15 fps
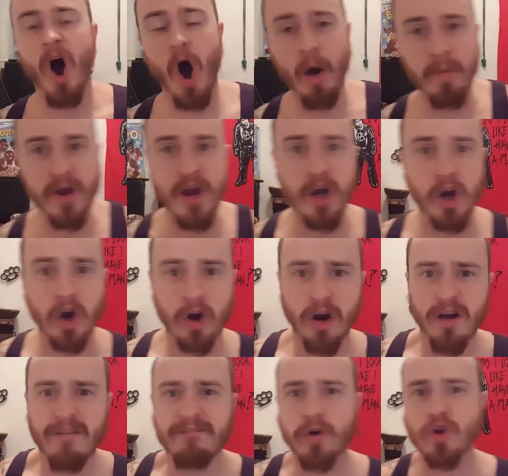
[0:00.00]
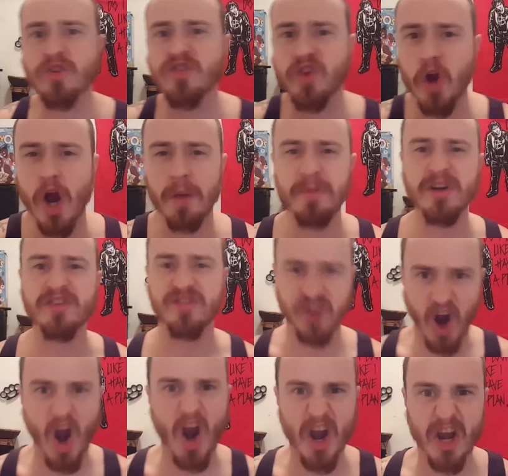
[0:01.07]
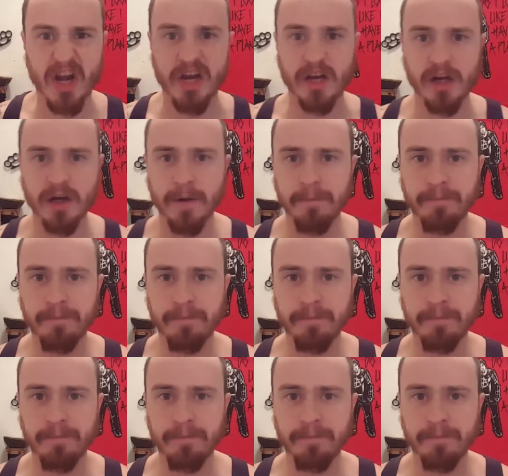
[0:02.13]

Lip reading: I'm here for Sami Zayn.